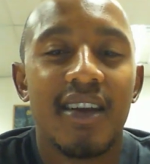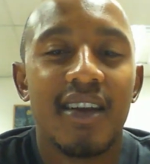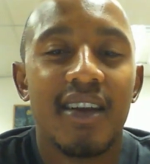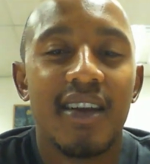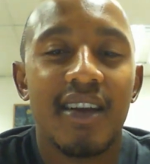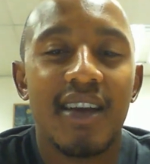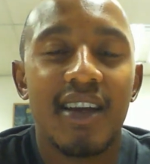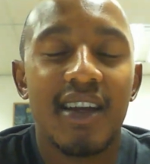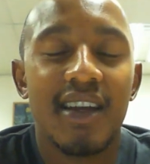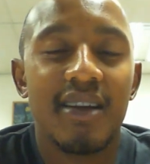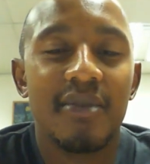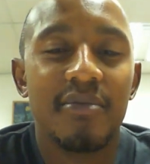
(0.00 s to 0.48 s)

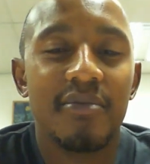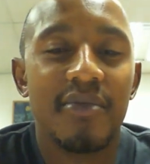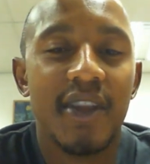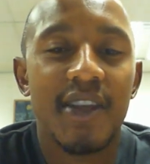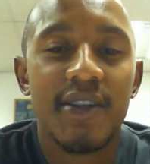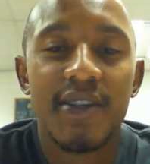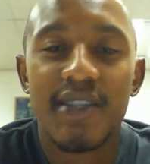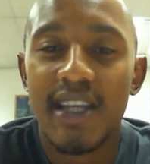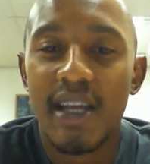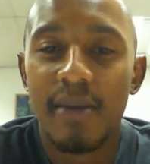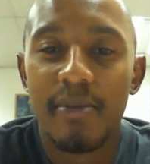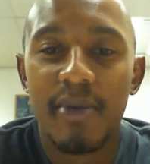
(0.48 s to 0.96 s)

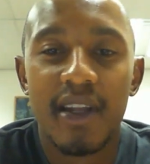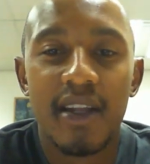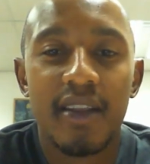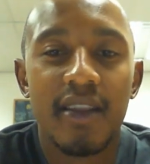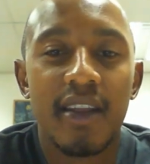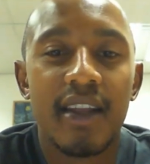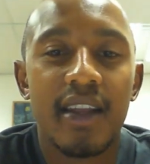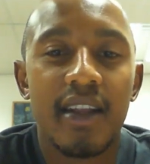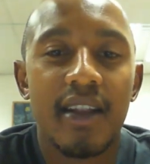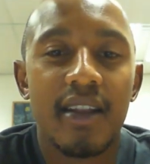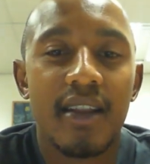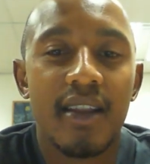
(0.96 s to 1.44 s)
This
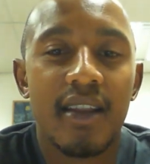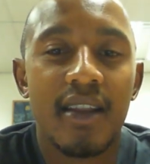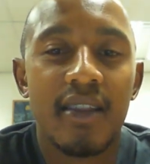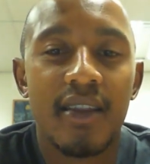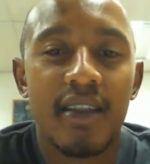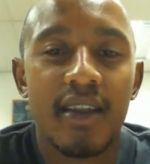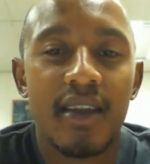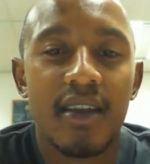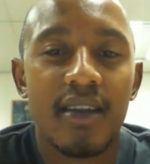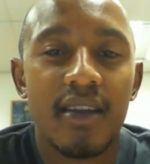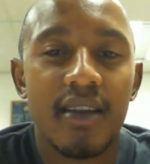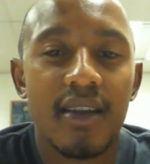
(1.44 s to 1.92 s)
happened in
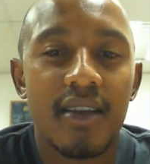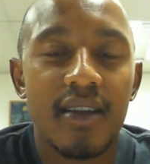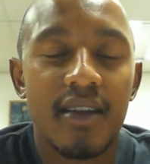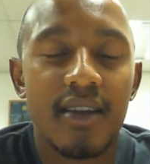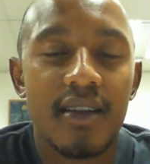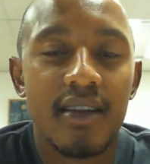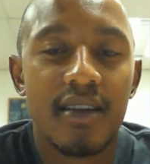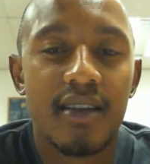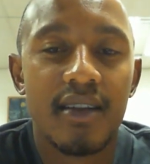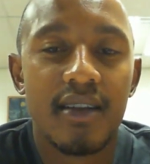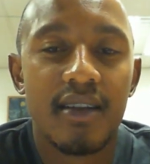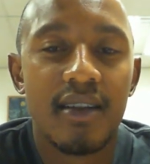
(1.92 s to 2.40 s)
the
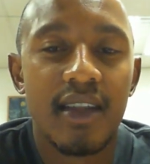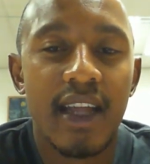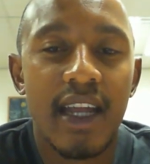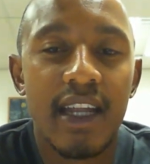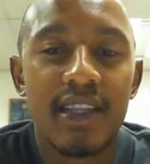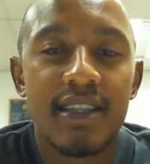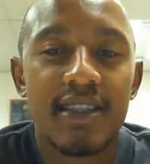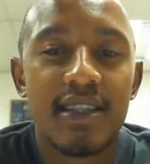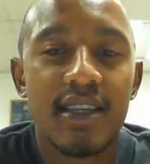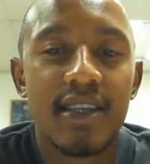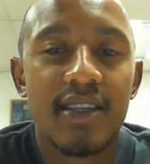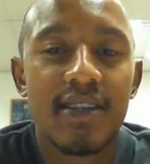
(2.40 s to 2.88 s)

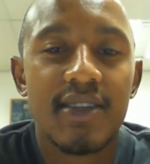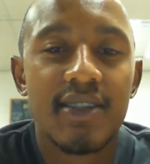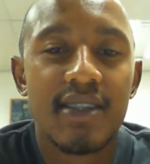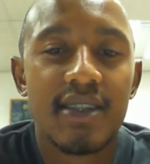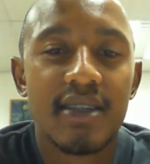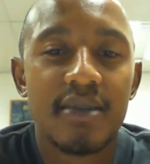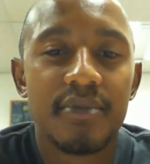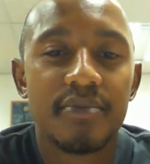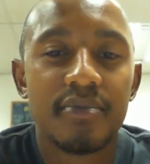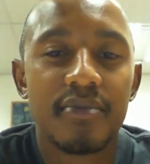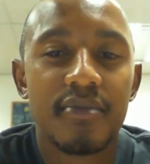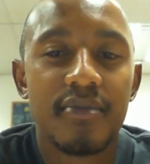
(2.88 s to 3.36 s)
90s,